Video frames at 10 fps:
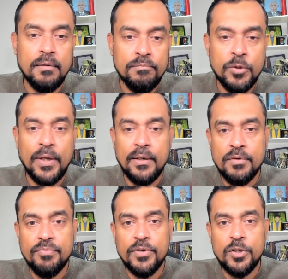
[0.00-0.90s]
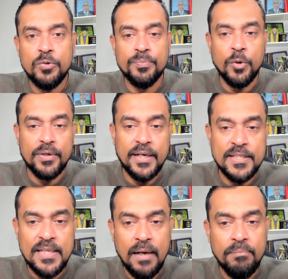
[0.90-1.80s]
you can refer to Pro
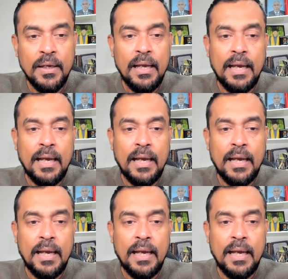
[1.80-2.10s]
Trainers Hub,